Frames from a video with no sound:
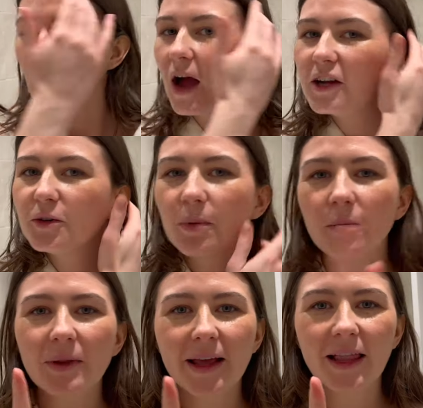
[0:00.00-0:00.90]
I should
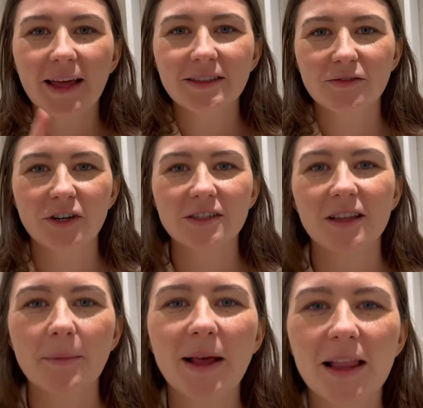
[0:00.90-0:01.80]
probably cleanse first.
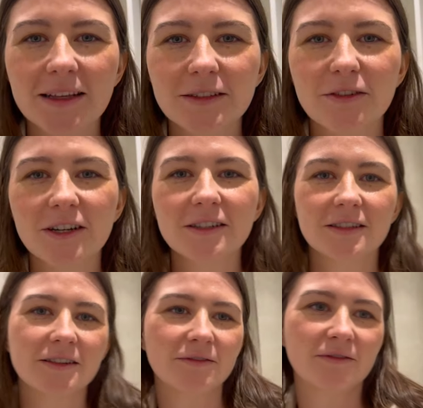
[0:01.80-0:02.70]
Let me cleanse first.